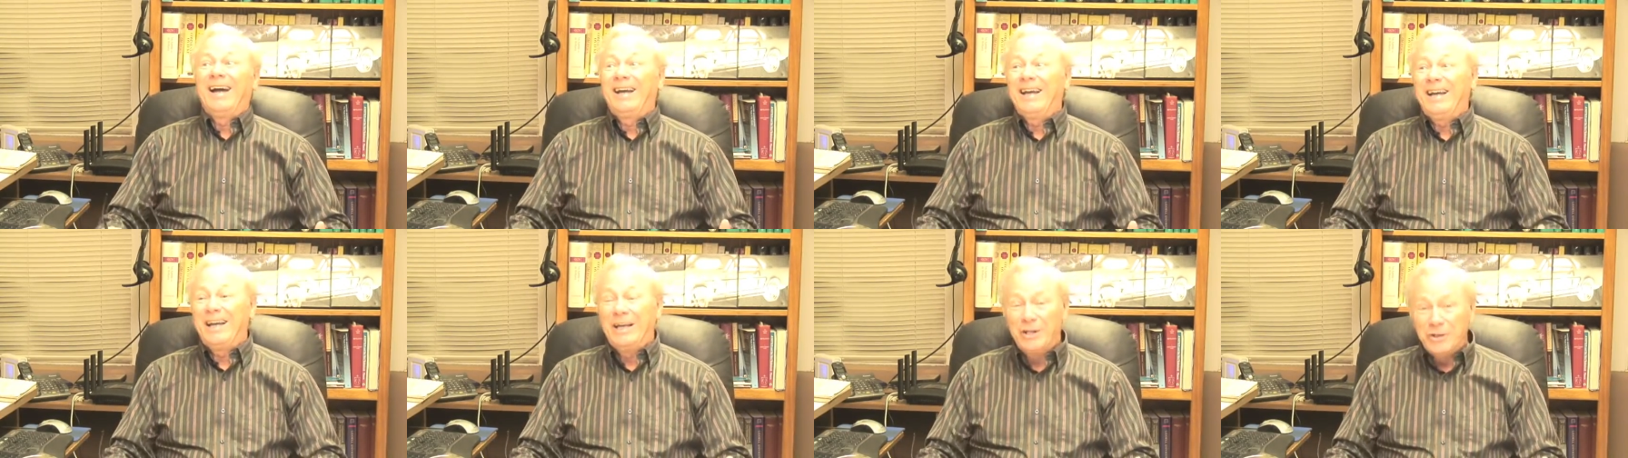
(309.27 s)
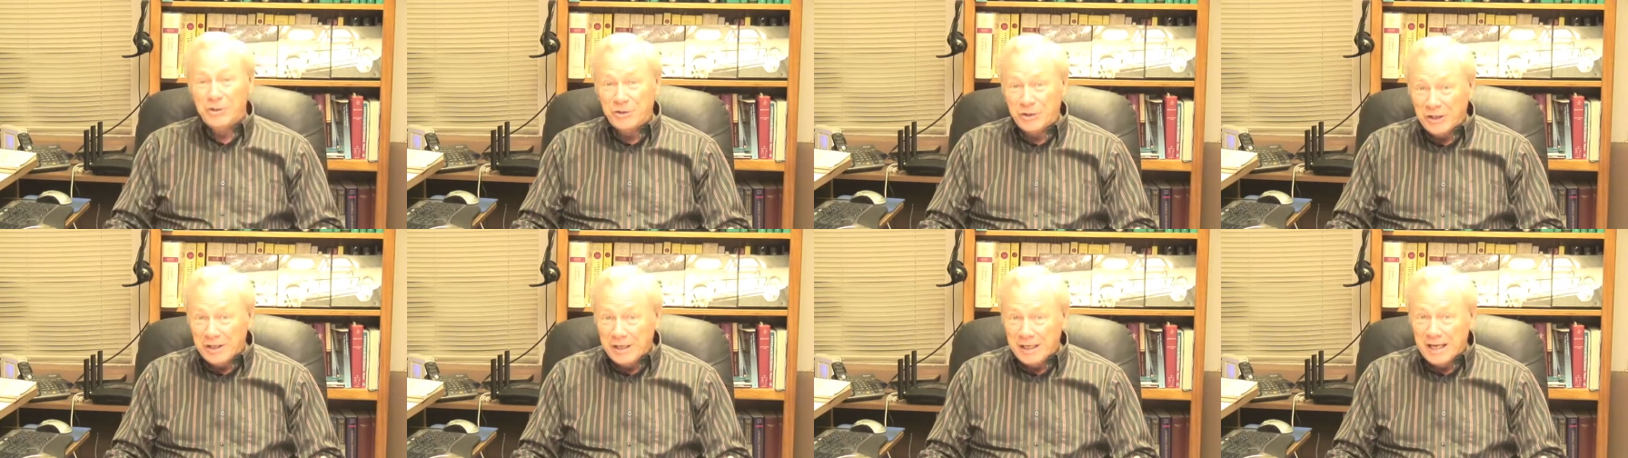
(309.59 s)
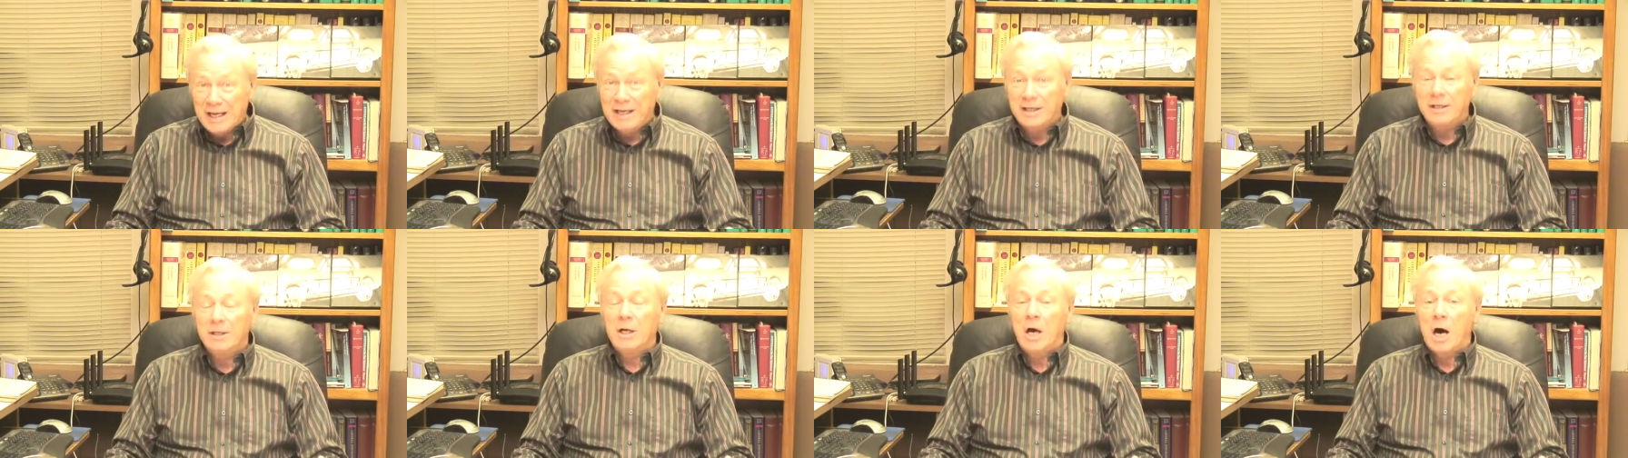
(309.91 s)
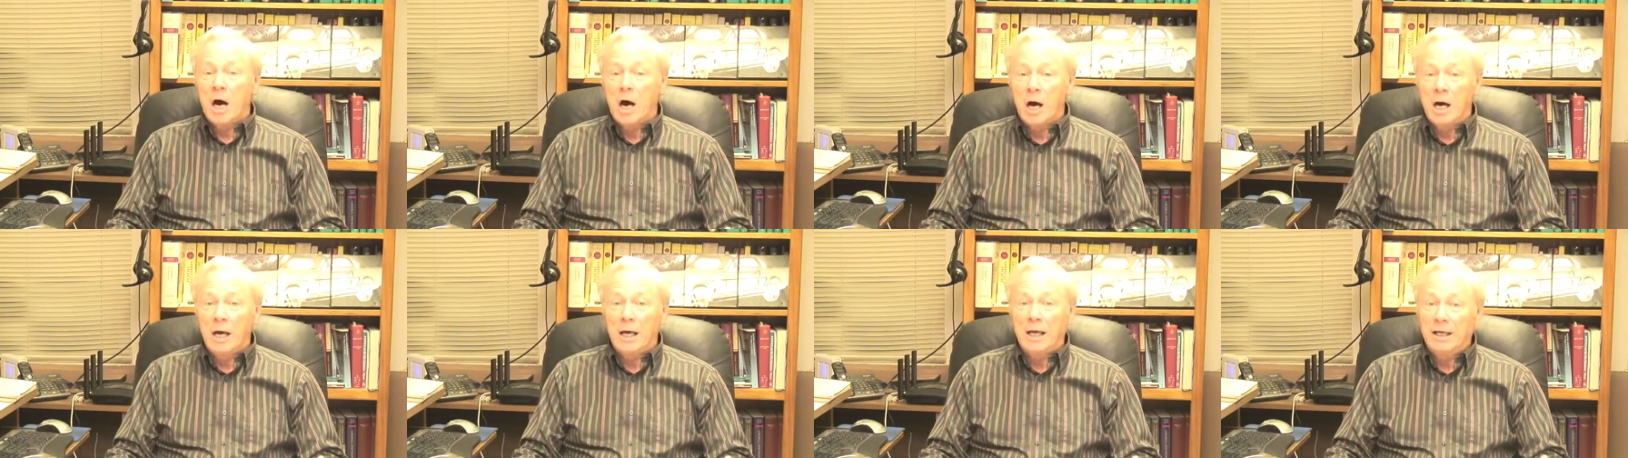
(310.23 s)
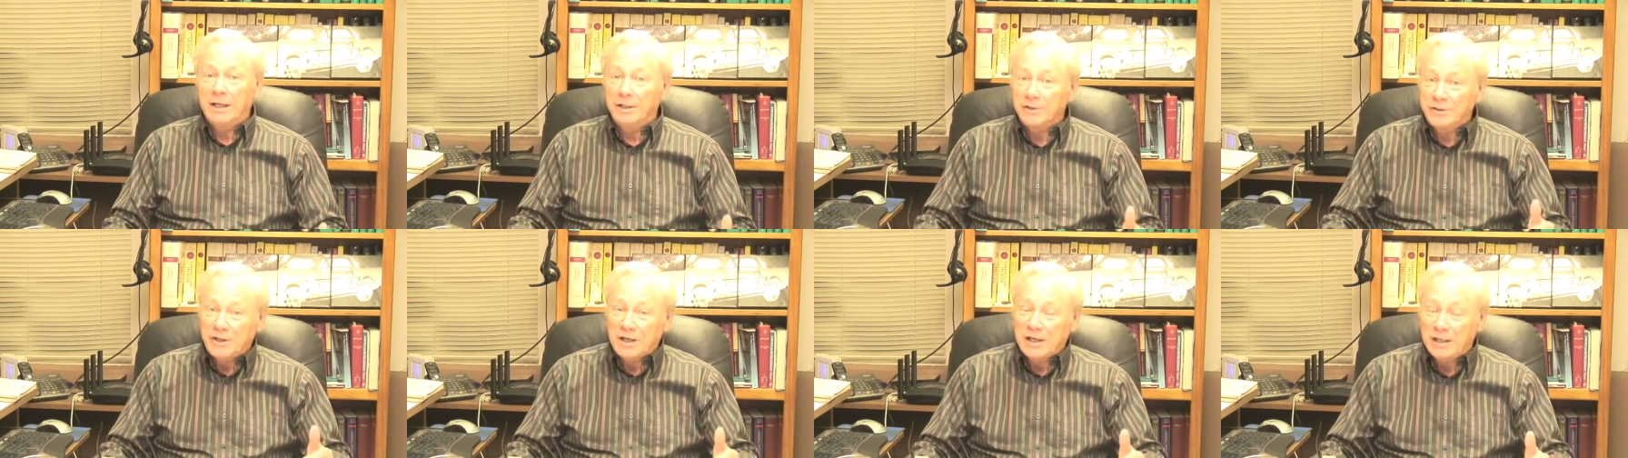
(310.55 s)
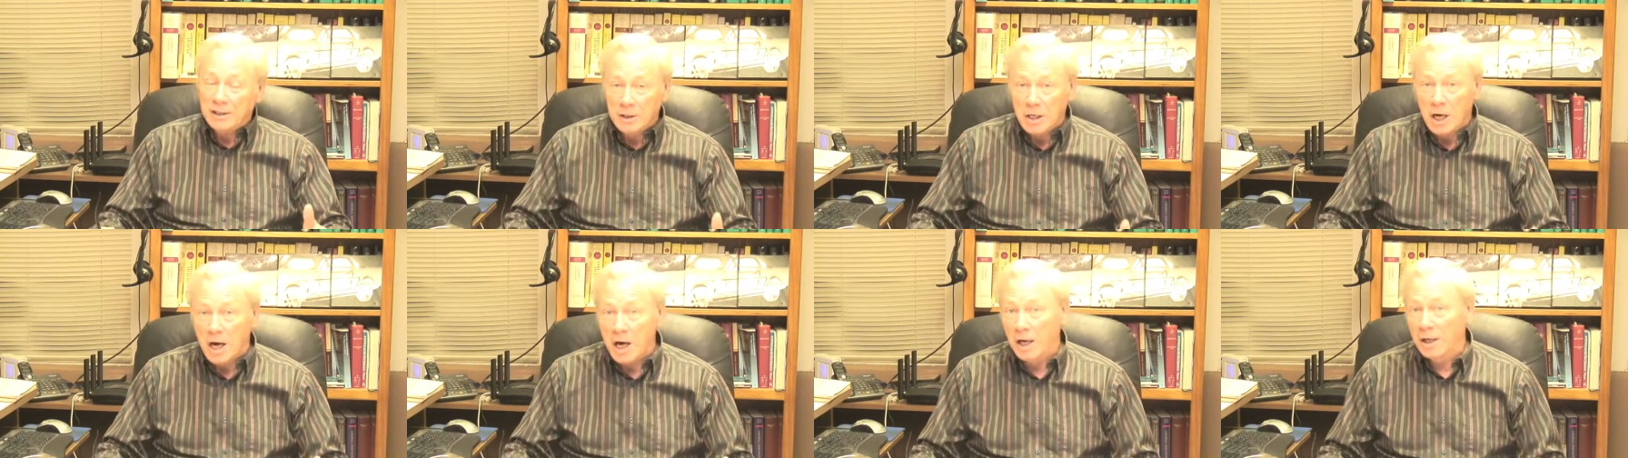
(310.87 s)
isn't it not is
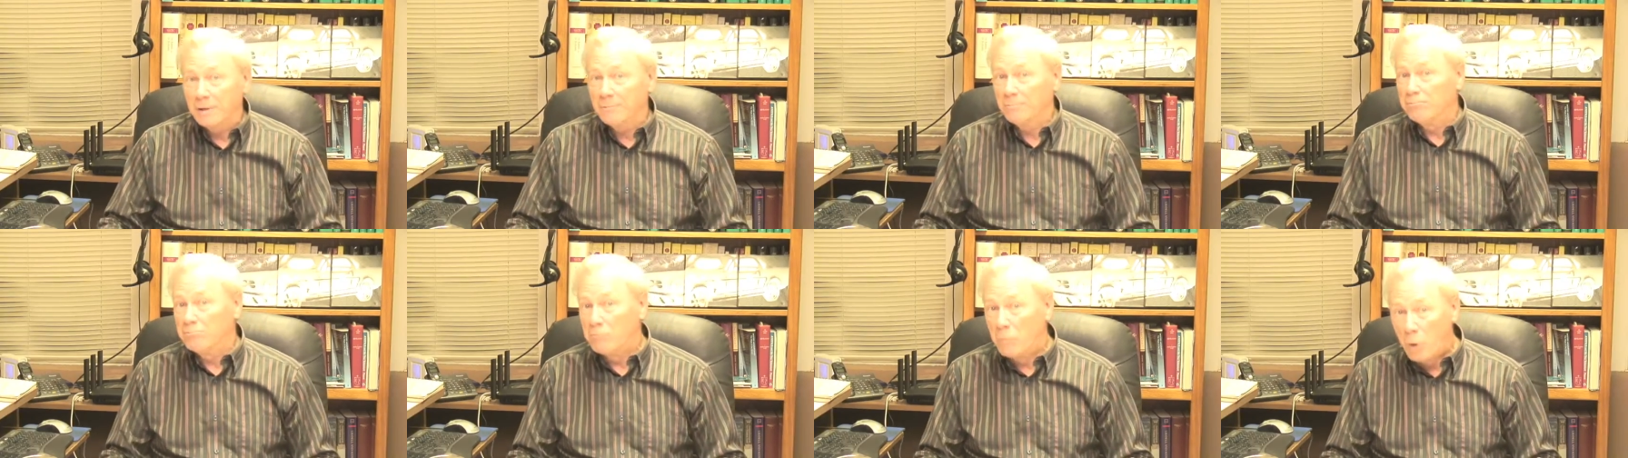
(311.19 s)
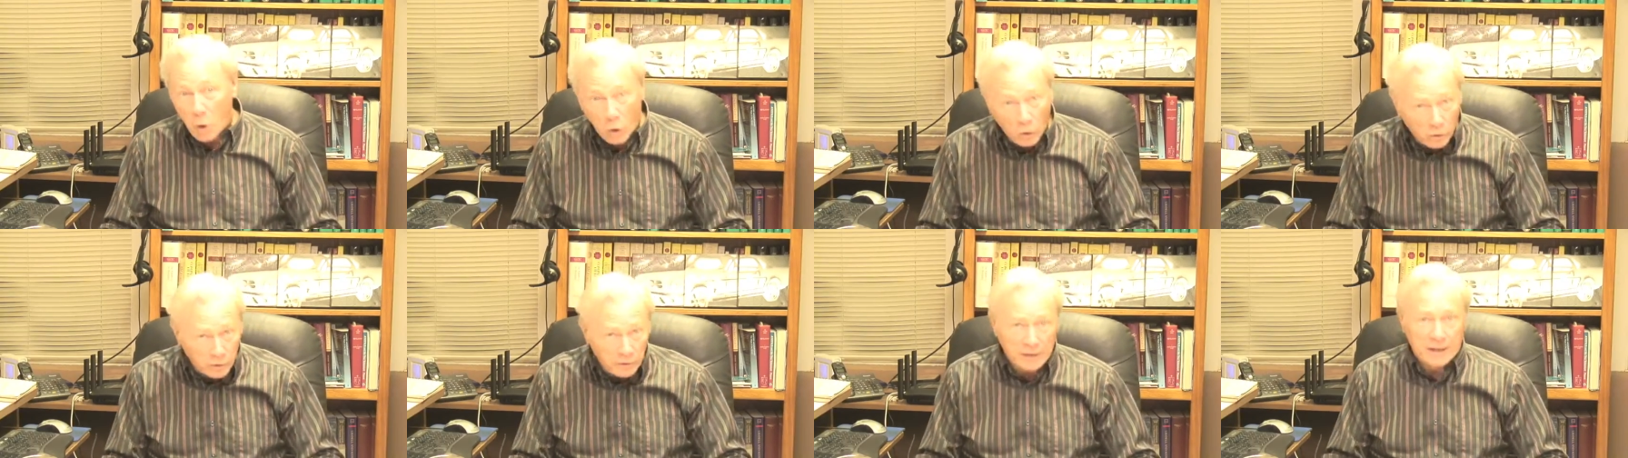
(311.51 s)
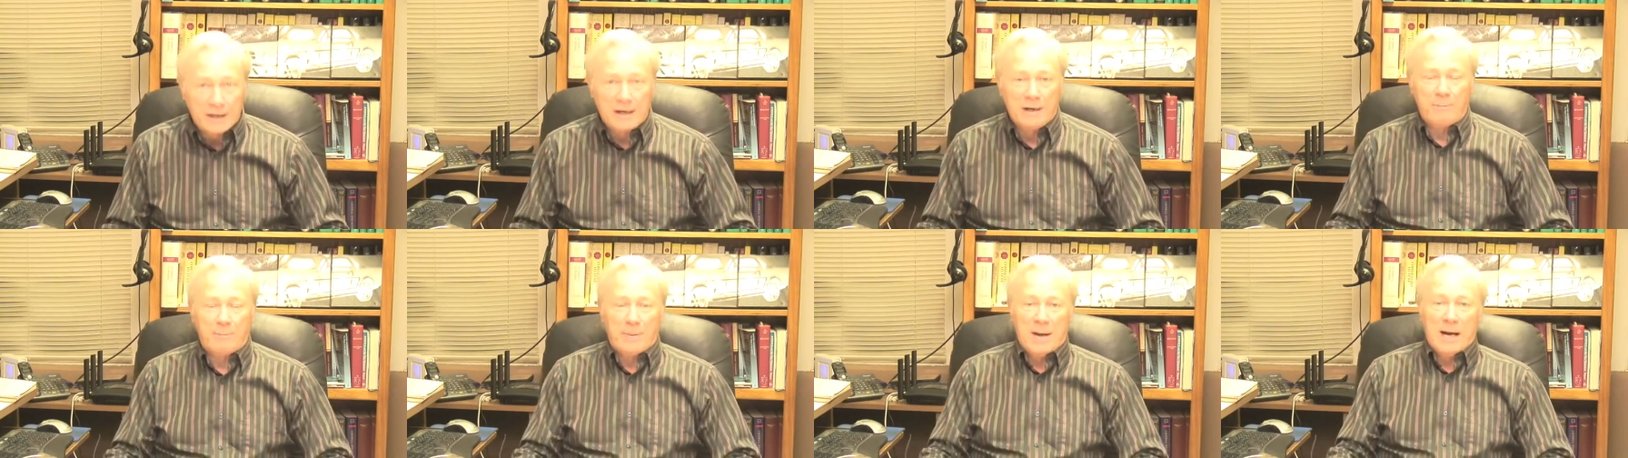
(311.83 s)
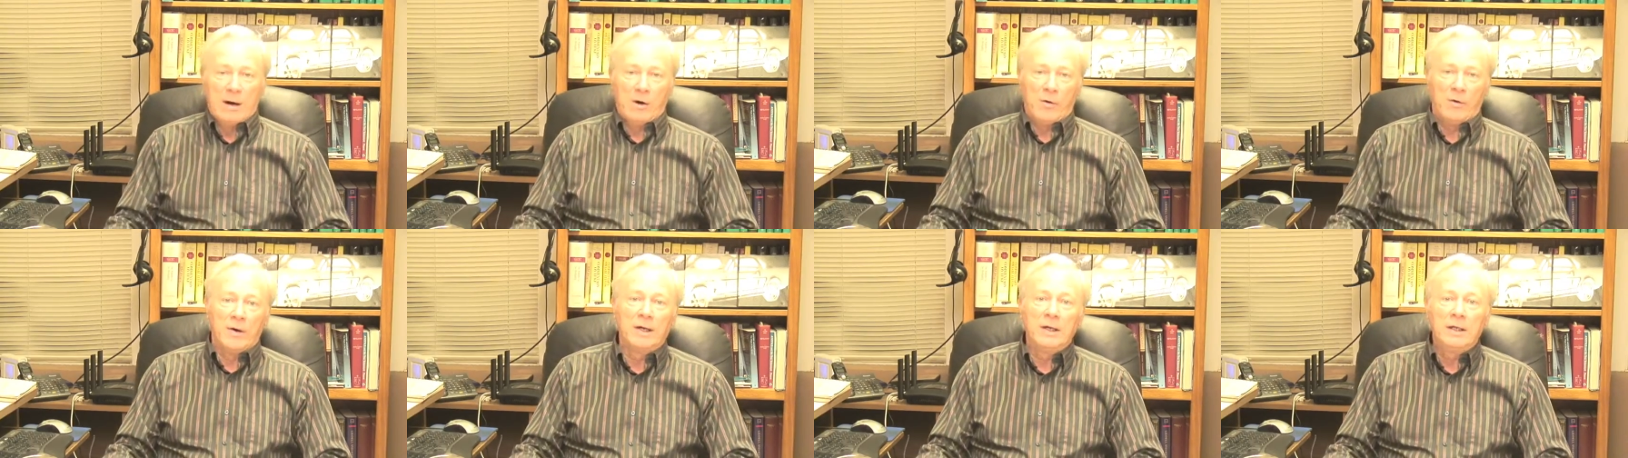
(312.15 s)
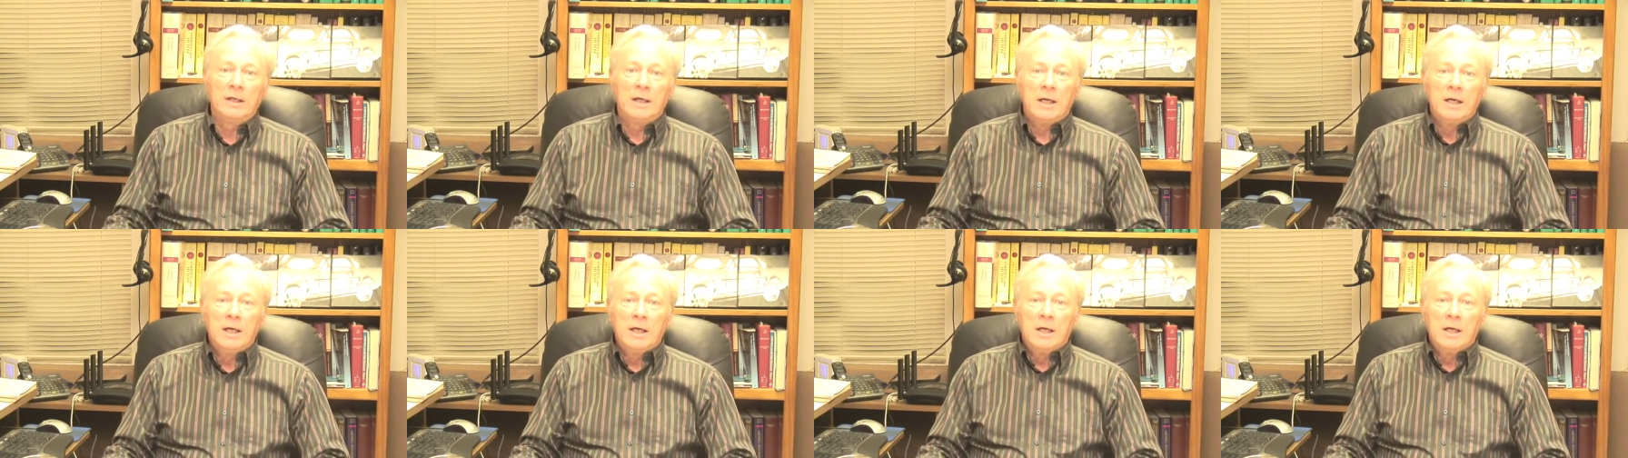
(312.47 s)
it not more than apparent